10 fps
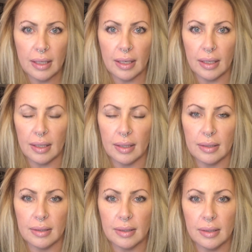
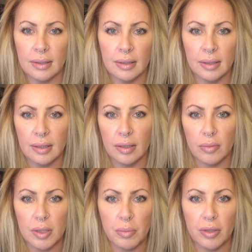and it
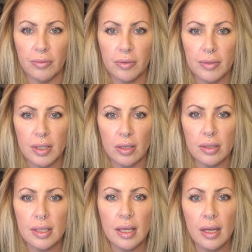was beautiful results.